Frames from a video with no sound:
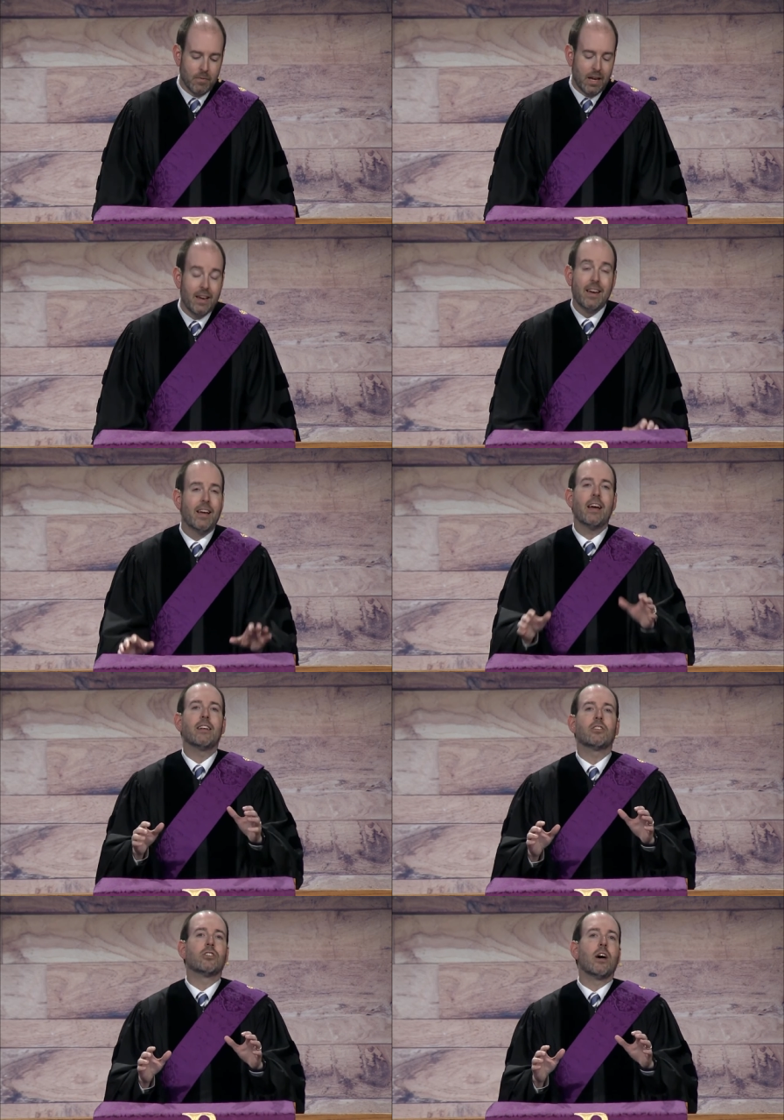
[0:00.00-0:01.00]

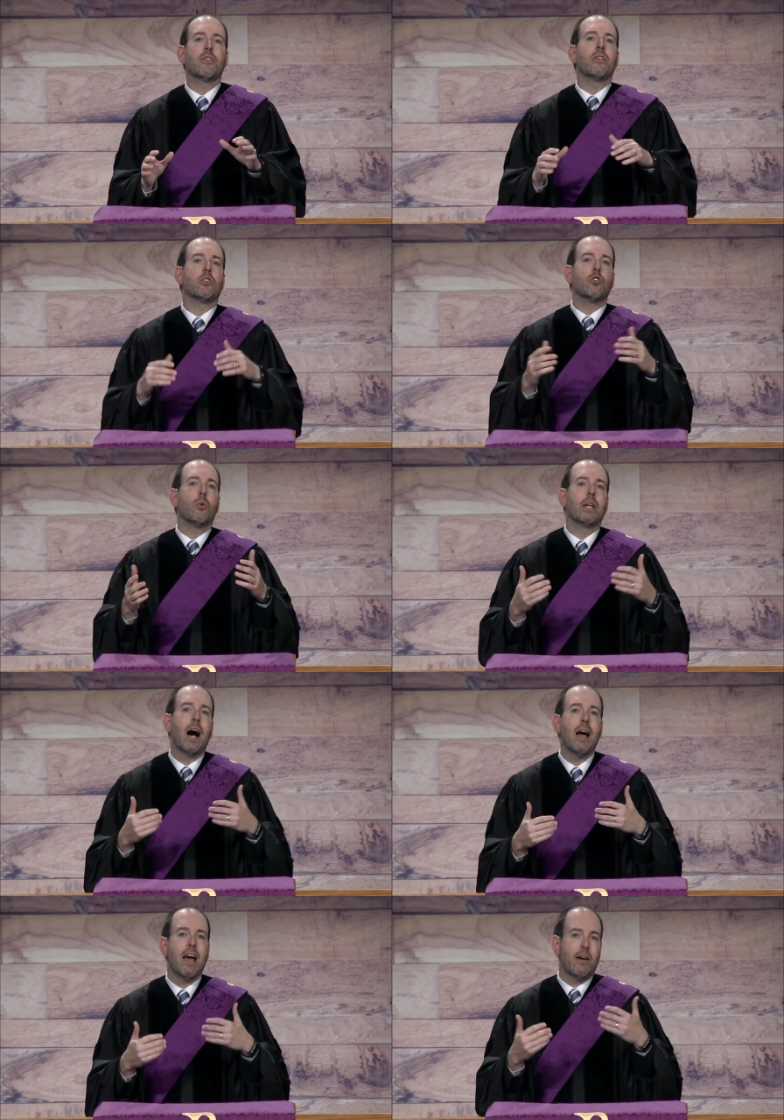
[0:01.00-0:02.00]
And it's nothing that you and
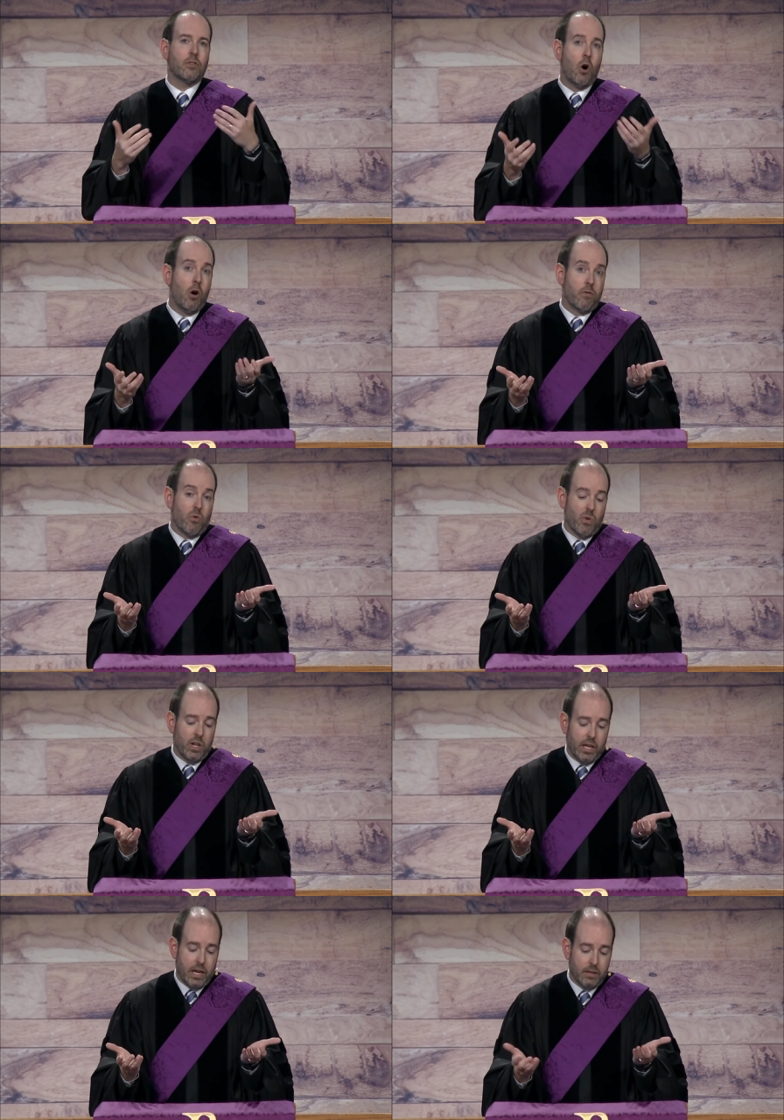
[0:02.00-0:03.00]
I have to offer,
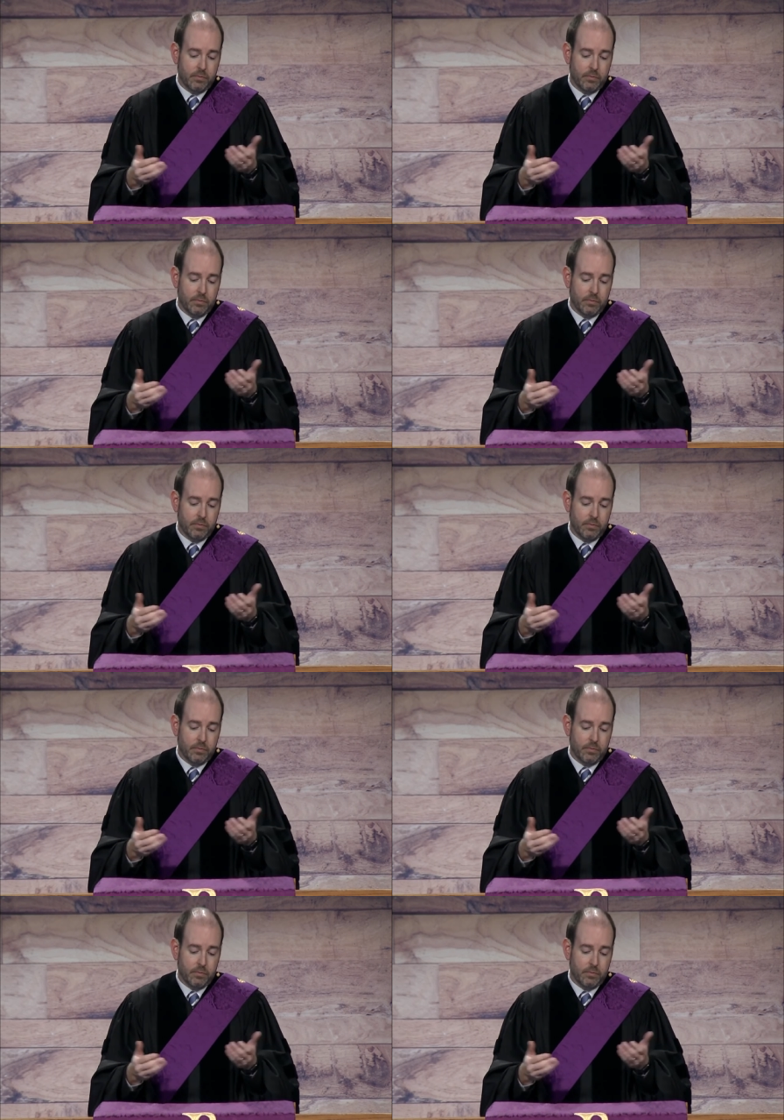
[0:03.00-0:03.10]
really,